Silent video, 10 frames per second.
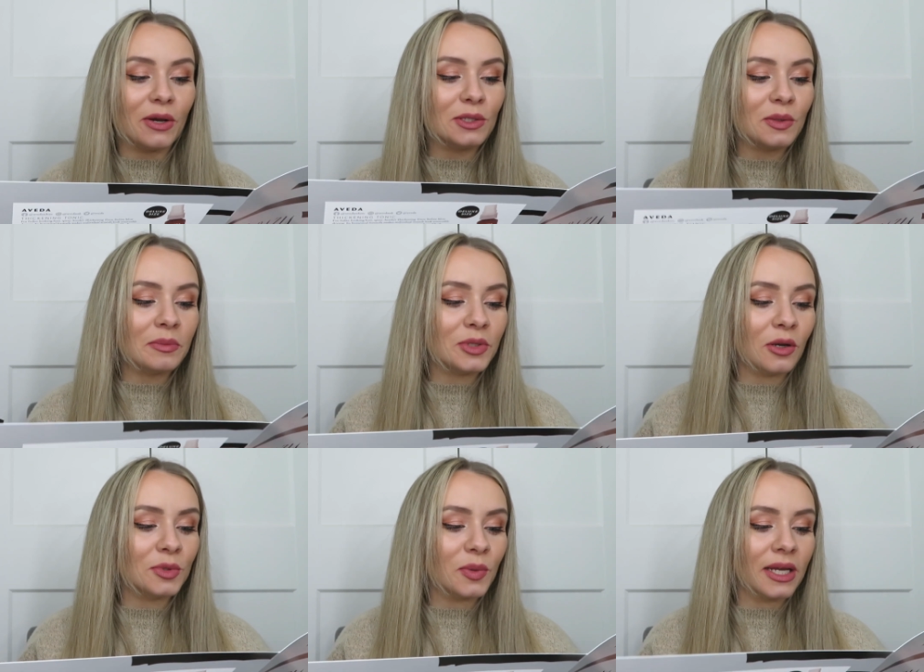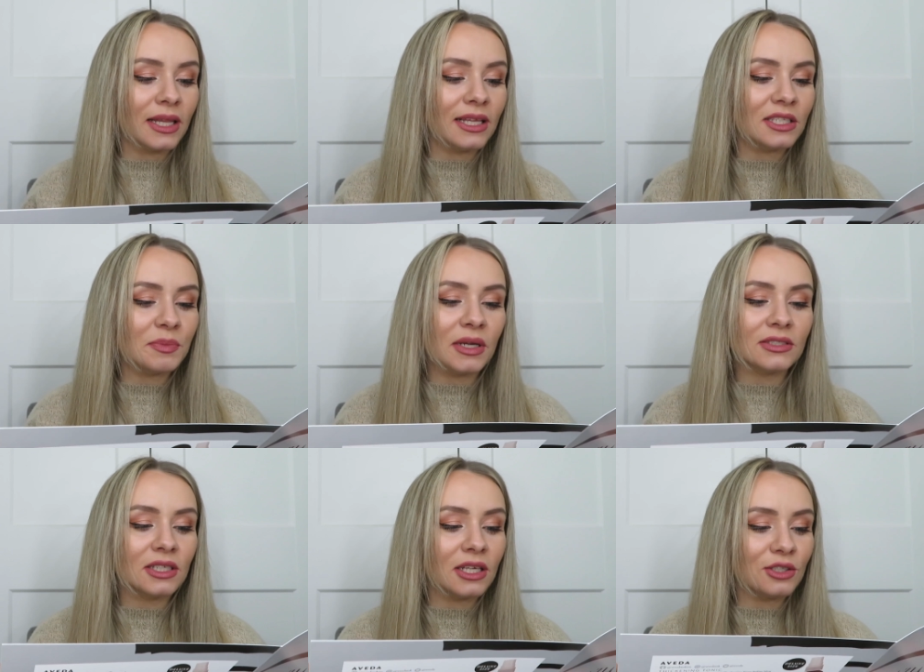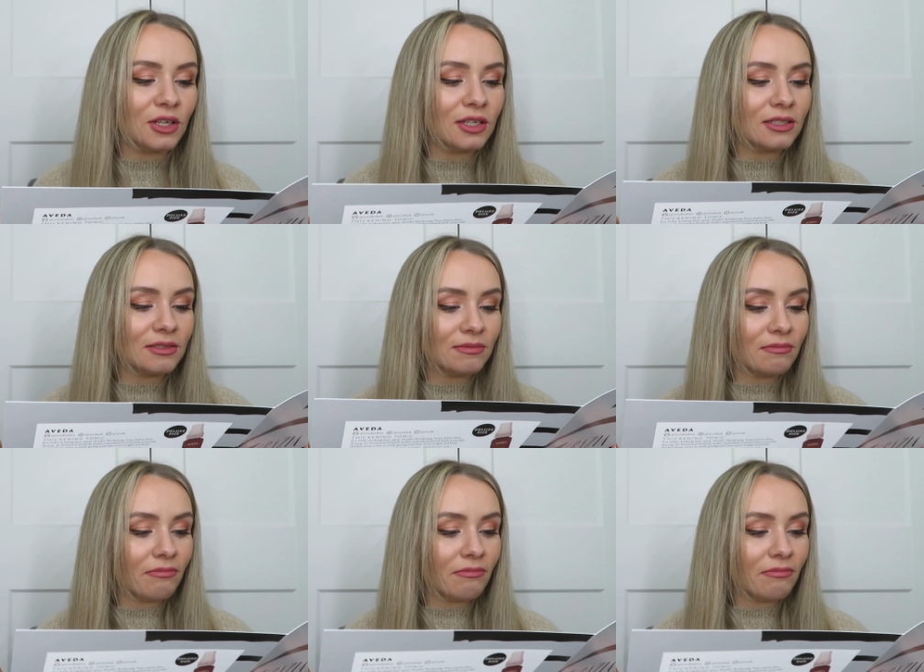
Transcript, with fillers: It also absorbs quickly and smells delicious.